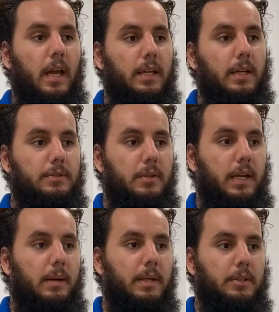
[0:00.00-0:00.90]

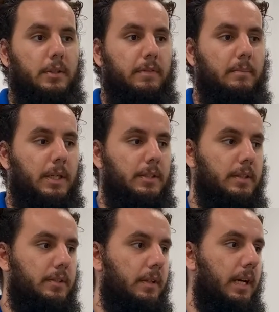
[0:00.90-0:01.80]
Yesterday, I'm not sure if I
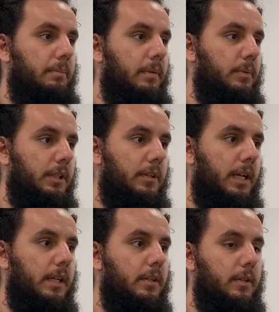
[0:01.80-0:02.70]
mentioned this or not, but we
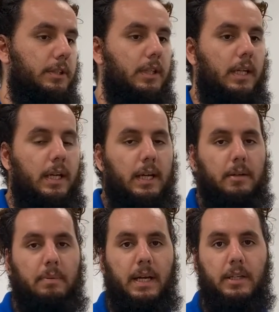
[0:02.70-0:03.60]
trained Christian on how
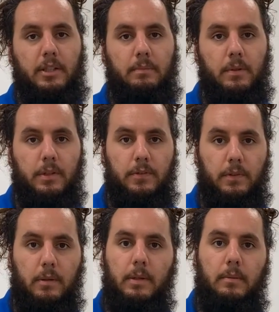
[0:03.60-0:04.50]
to package up orders for
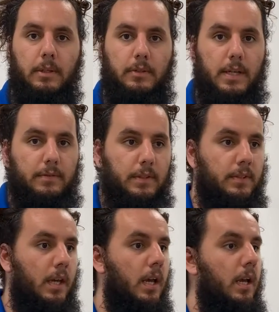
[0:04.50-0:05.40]
WW
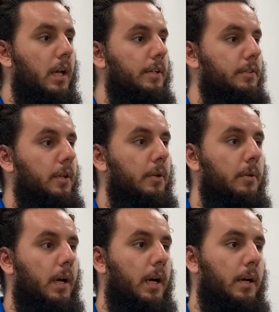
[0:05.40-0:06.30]
transfers.
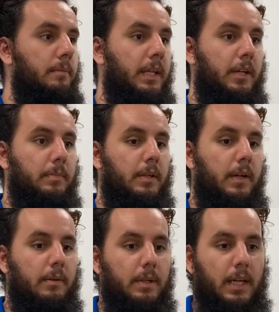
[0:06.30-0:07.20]
So that'll be
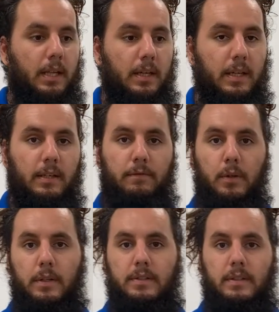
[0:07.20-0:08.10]
great. Michaela can
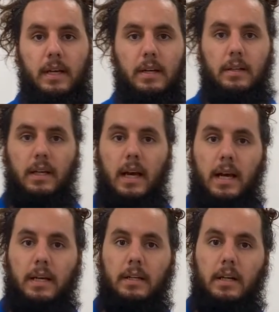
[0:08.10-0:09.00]
focus entirely
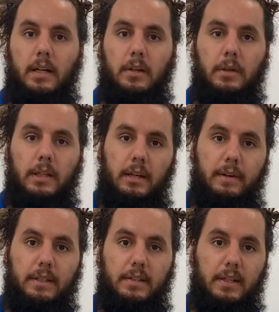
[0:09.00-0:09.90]
on going live
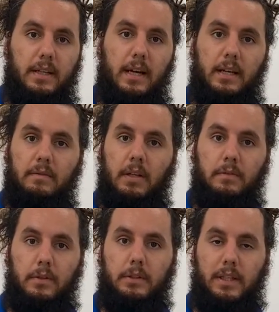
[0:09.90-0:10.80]
on TikTok, giving her
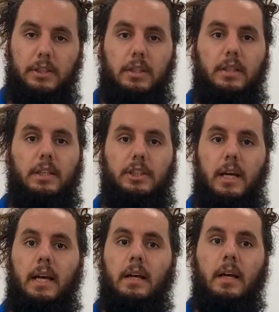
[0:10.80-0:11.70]
full attention to the
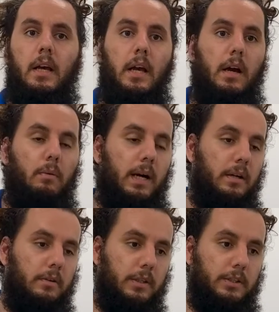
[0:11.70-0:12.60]
chat,
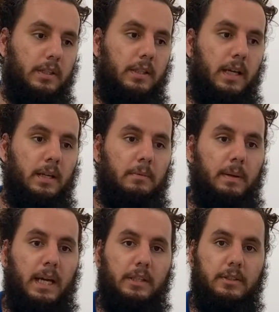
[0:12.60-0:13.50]
while Christian then
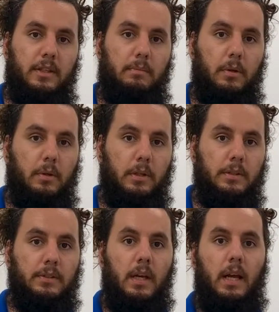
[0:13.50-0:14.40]
packages up
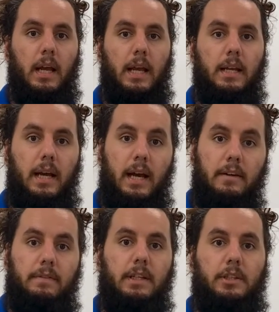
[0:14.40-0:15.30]
orders. And I
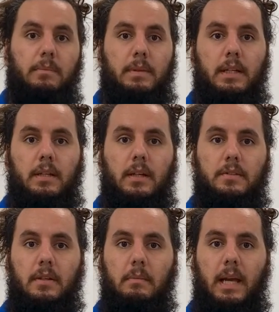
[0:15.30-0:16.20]
finish up the
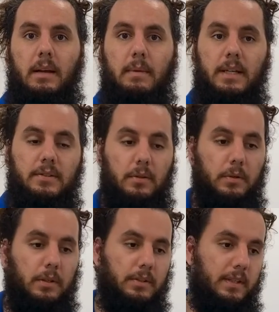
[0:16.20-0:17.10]
custom AMS
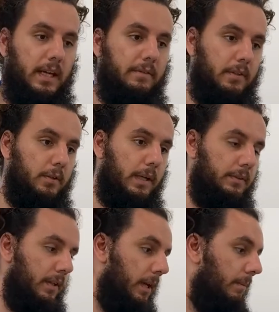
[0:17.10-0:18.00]
orders that have to go
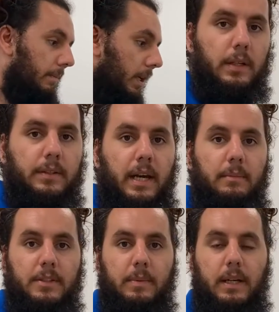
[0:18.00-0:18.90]
out today.
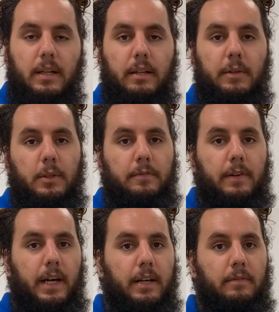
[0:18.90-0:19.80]
Time is about
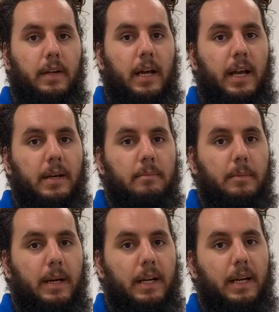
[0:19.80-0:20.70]
11:05. I am
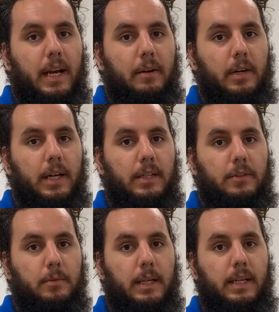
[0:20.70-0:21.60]
about an hour
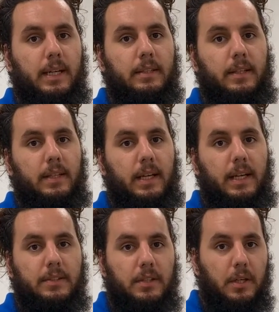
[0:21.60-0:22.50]
into my content-led
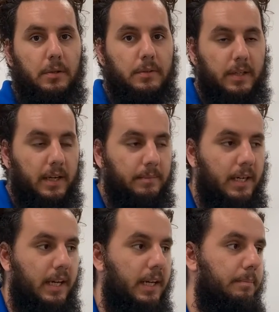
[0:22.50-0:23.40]
SEO time that
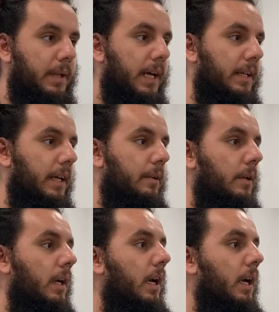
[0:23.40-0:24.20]
I had blocked out.